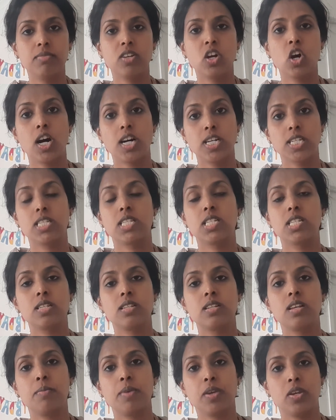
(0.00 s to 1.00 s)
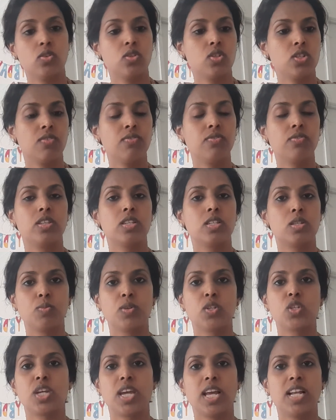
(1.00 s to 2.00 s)
costs because of this
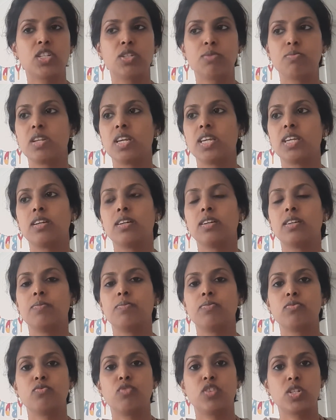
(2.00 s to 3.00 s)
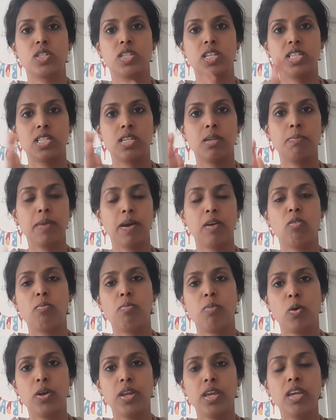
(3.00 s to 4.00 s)
much calcium like uh, for 60 pound
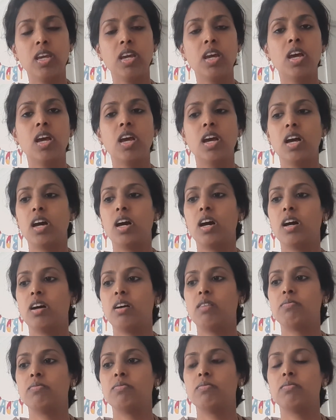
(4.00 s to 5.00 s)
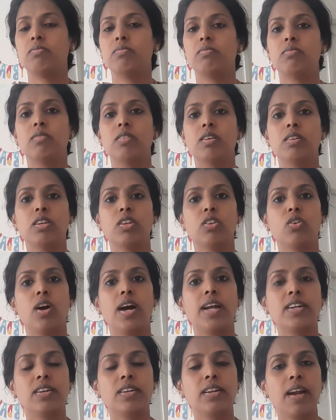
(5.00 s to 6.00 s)
body um, you know
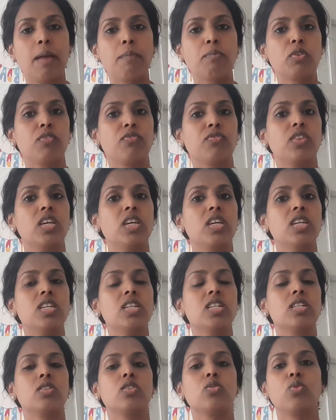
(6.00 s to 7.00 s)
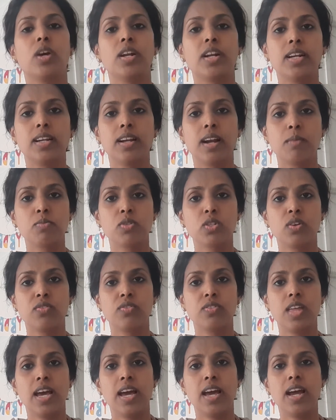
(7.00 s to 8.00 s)
100 grams of this 200 grams of
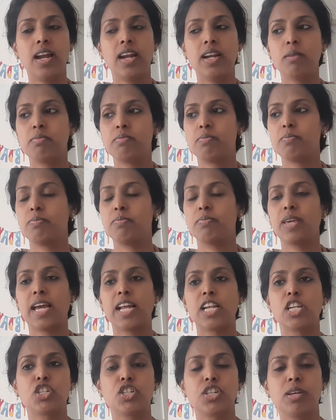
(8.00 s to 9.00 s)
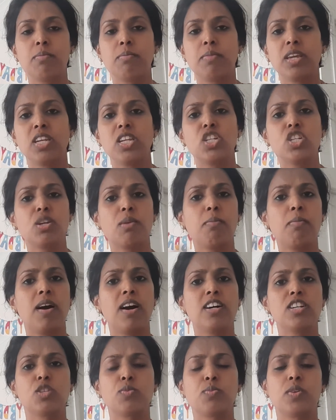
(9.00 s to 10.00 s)
that calcium magnesium
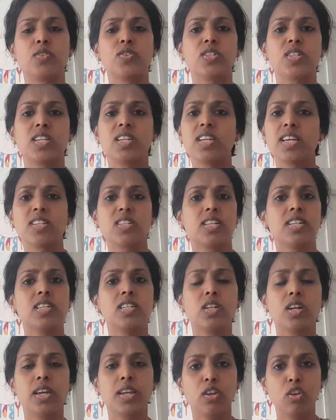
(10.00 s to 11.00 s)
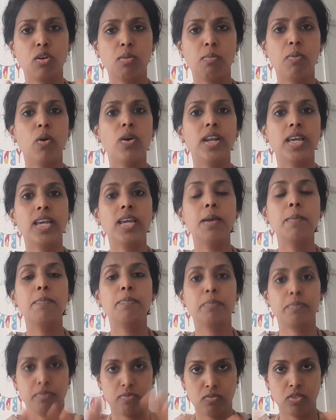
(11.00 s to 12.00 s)
phosphorus and etc in your body
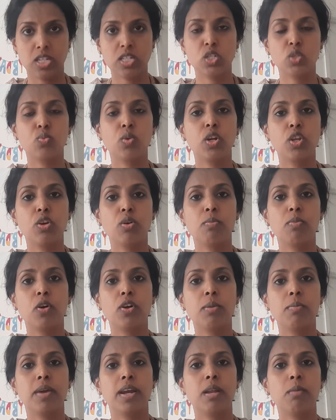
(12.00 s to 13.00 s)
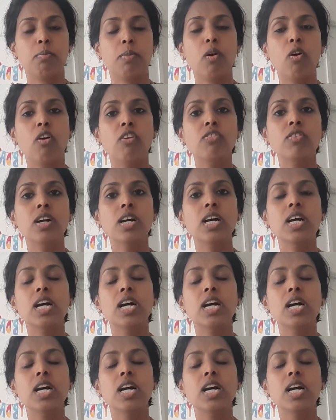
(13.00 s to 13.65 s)
that is what your body made up of